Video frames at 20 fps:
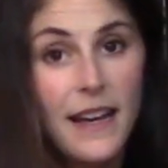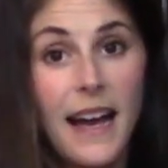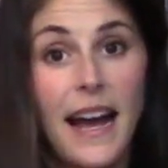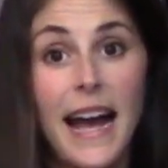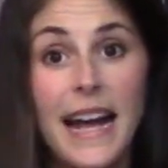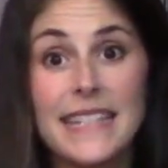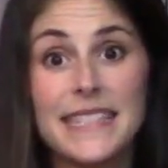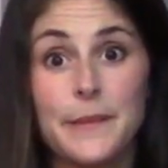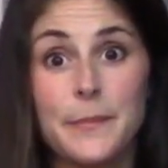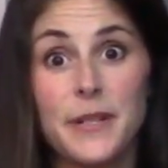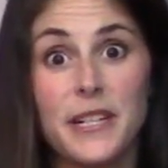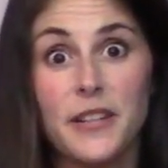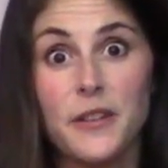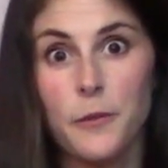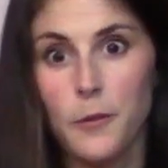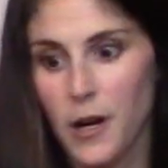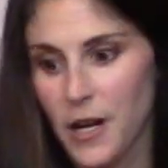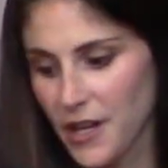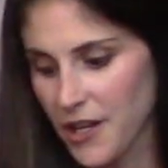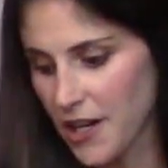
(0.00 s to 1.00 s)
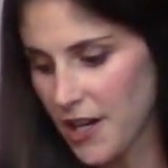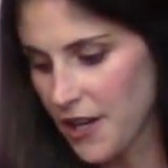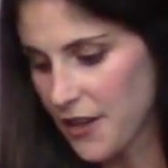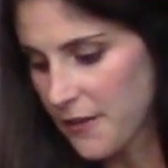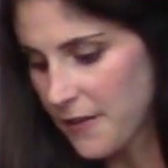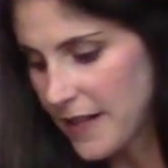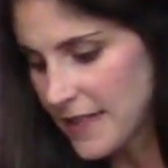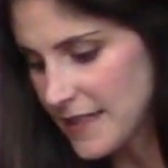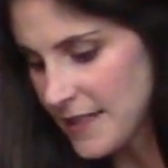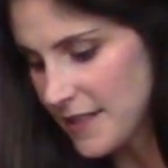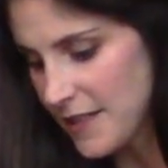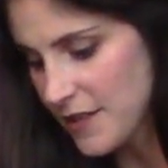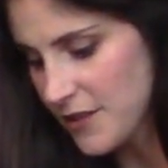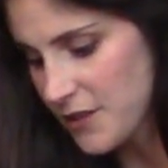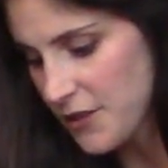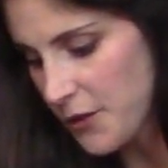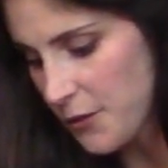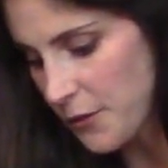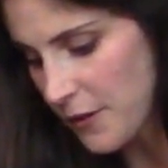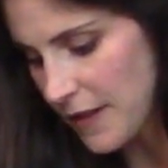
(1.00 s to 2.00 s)
I dip it in the water, otherwise it just
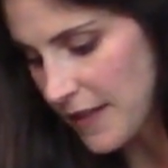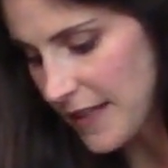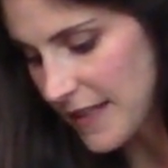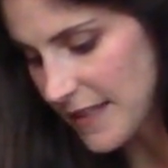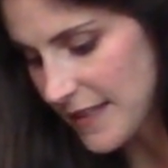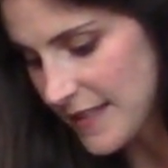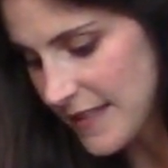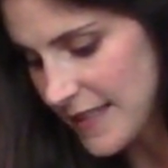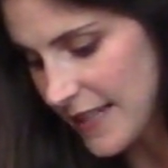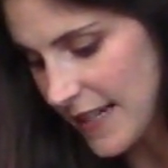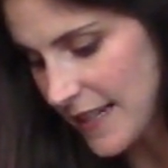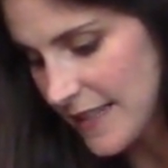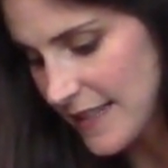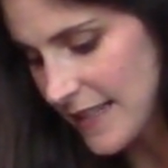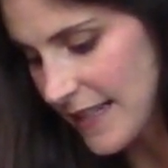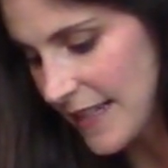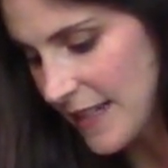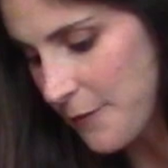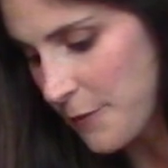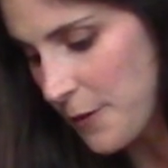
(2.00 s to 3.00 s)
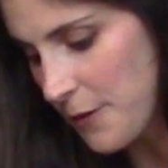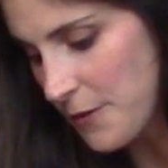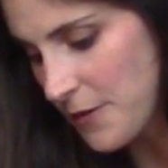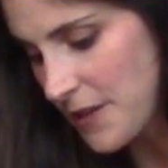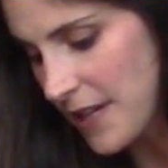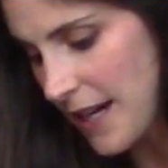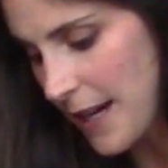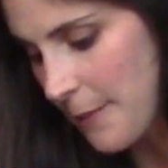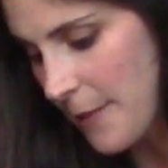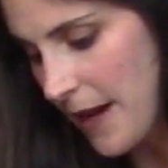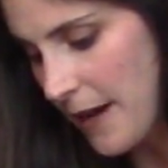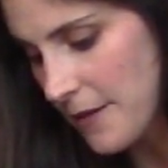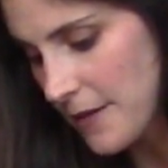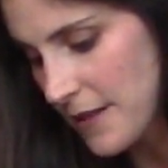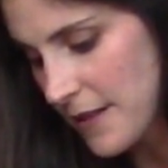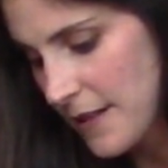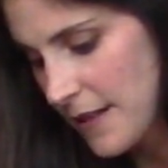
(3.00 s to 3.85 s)
totally sticks and it won't come out.